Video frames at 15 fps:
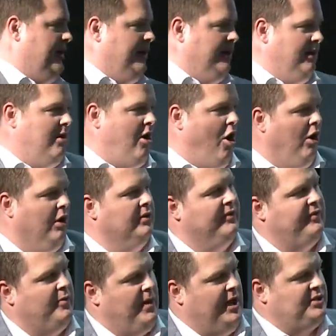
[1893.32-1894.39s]
here. All the
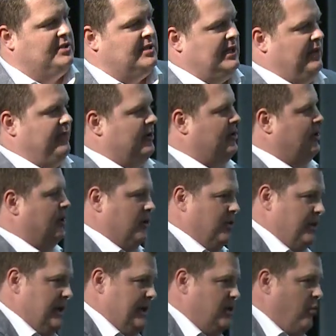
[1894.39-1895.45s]
information is given to you
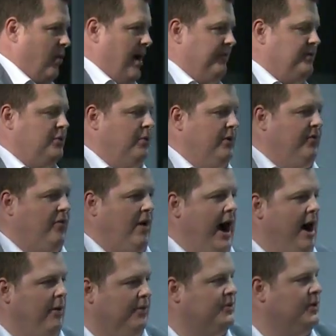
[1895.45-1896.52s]
within 12 to 24
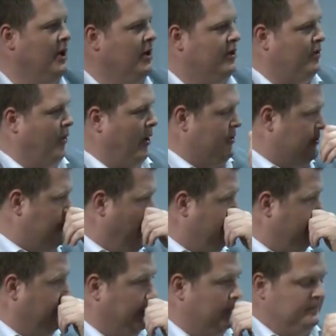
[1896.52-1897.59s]
hours through our
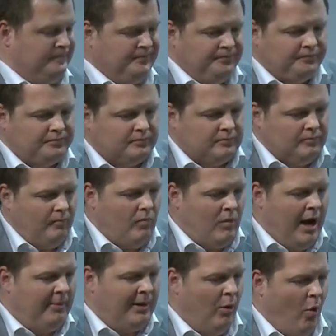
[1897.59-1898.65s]
software.
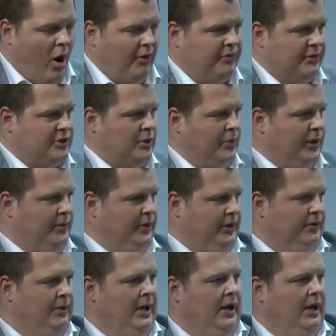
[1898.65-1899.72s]
I'm going to walk through this quick with
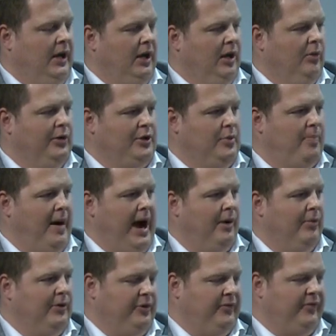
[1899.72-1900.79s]
you. When
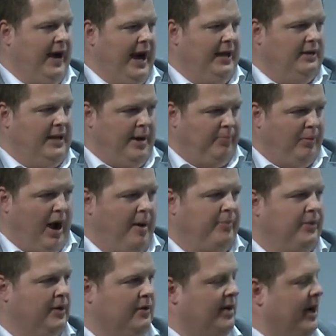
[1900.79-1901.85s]
you find that
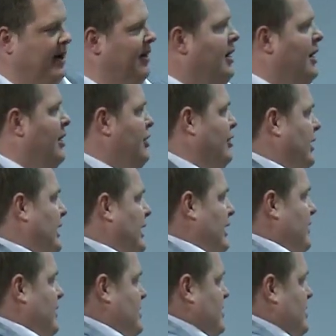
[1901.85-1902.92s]
property there, you're going to
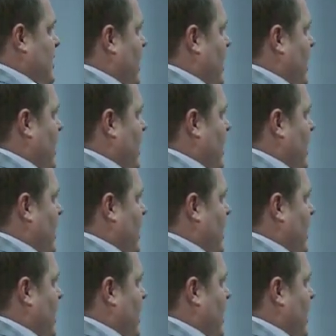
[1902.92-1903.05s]
get this